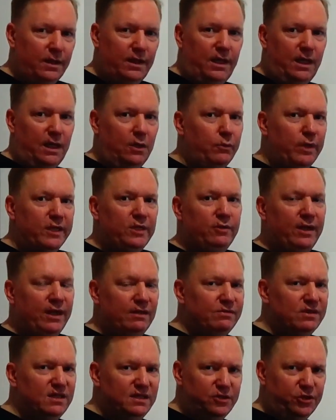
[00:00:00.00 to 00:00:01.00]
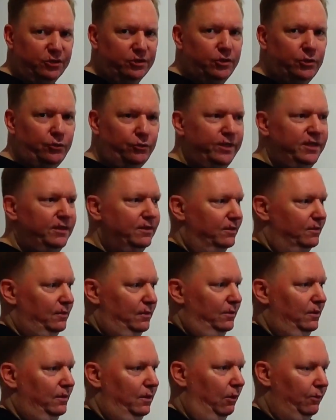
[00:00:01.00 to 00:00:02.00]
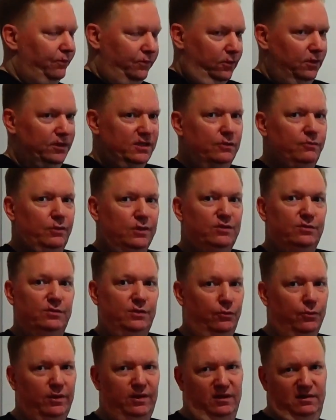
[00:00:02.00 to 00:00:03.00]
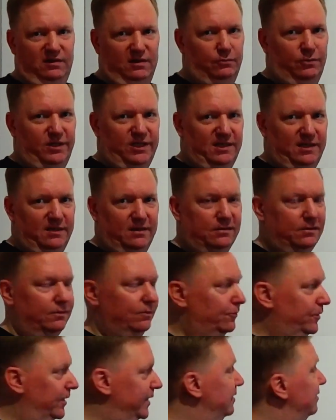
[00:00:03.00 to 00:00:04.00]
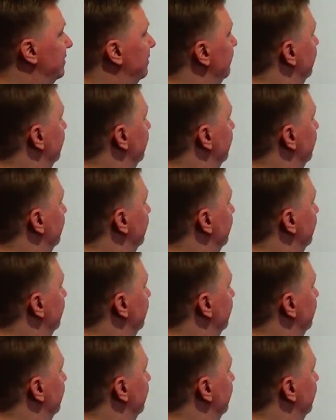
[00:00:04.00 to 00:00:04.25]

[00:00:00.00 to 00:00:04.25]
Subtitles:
Now, when you have such a tree, of course you want to do things with it, right?